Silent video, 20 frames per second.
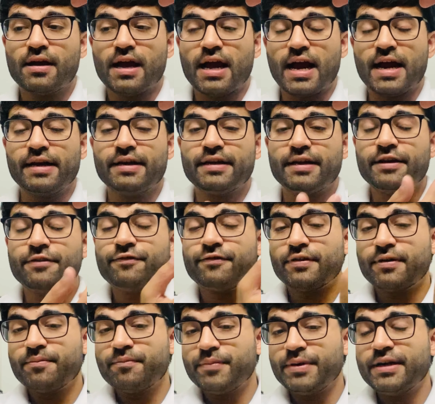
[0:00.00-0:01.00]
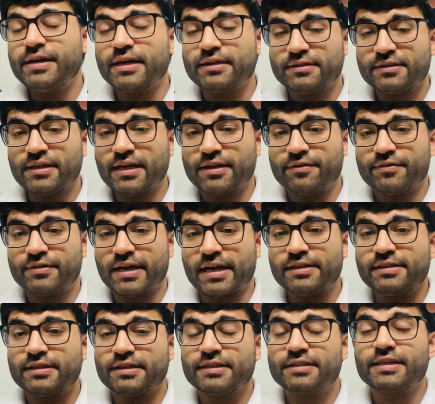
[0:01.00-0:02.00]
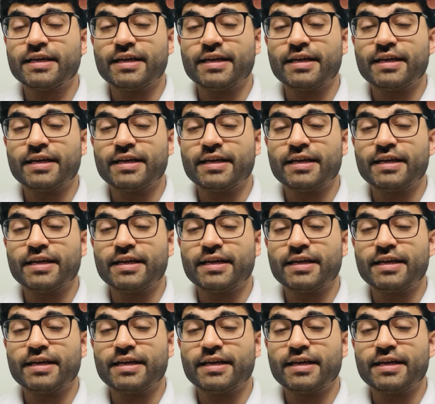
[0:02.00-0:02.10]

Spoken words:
and if firm B doesn't advertise, it is